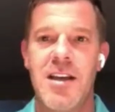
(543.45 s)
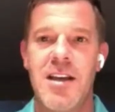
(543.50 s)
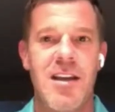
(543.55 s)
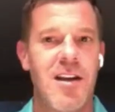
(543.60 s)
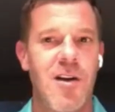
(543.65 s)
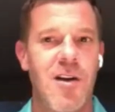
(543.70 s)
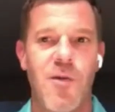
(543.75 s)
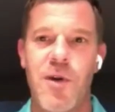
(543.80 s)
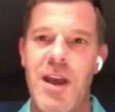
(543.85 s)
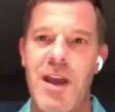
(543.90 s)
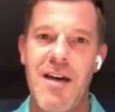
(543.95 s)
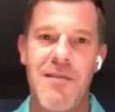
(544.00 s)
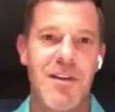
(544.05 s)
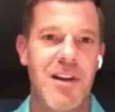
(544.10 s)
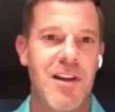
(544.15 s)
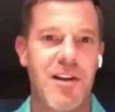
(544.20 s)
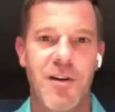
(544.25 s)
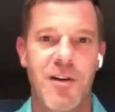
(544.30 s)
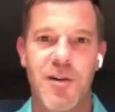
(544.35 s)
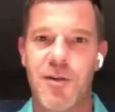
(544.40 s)
we a
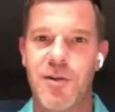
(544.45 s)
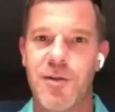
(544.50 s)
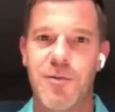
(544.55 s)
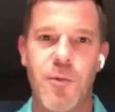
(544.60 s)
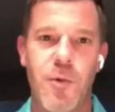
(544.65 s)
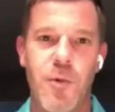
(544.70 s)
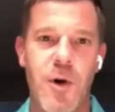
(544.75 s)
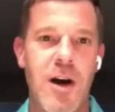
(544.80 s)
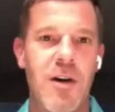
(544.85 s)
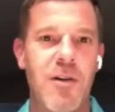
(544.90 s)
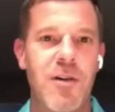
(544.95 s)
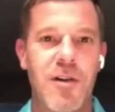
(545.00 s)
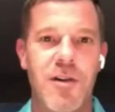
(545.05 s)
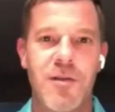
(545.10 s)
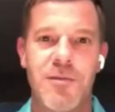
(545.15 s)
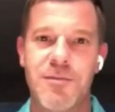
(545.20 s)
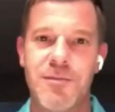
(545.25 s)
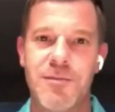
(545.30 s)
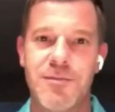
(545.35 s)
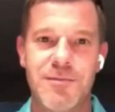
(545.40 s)
little
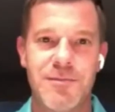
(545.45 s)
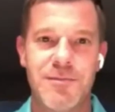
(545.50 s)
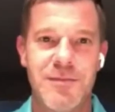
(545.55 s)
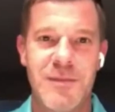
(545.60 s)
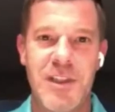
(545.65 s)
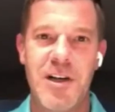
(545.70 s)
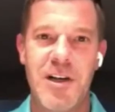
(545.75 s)
welcome,